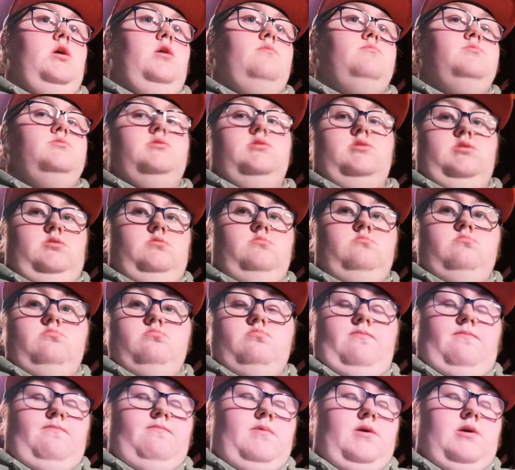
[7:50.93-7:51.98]
Obviously,
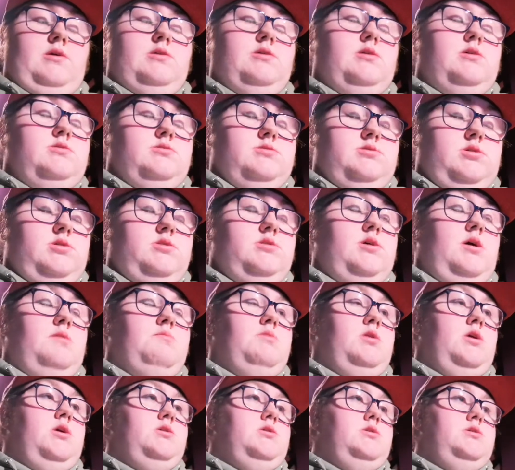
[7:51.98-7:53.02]
England did
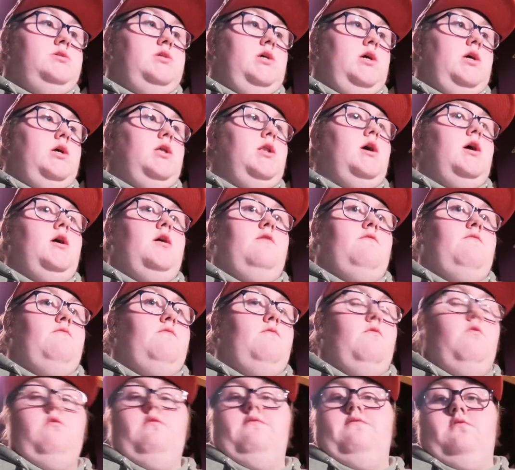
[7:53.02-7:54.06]
dominate the second half
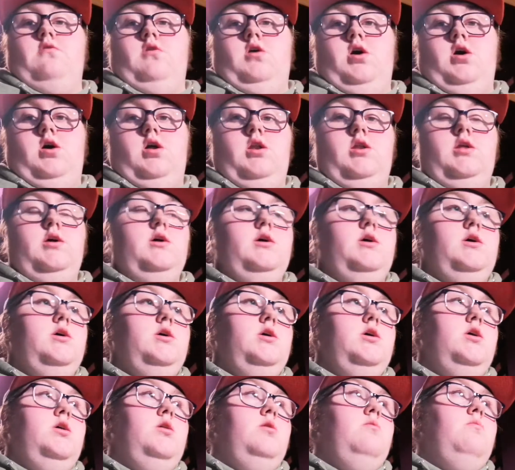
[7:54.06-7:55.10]
overall,
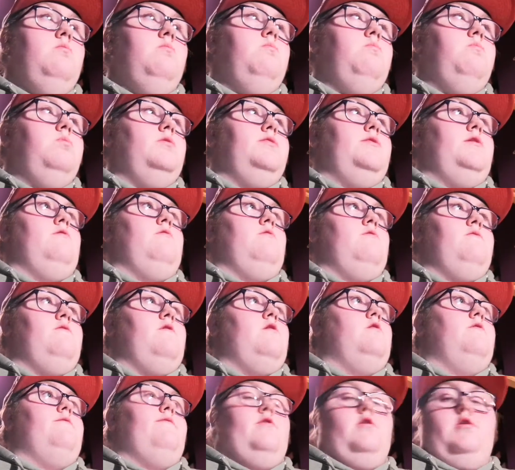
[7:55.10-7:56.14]
but they were
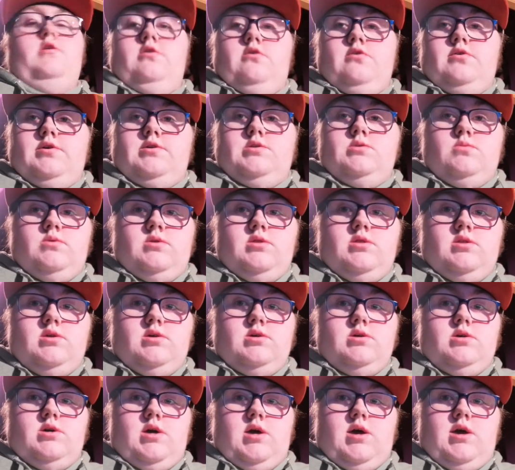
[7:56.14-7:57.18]
very, very lucky to win
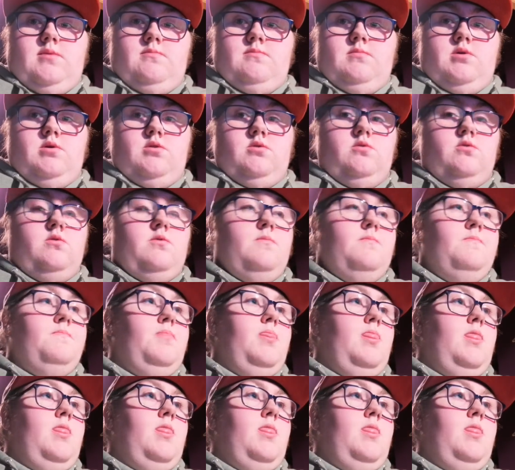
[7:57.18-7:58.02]
the game, you know.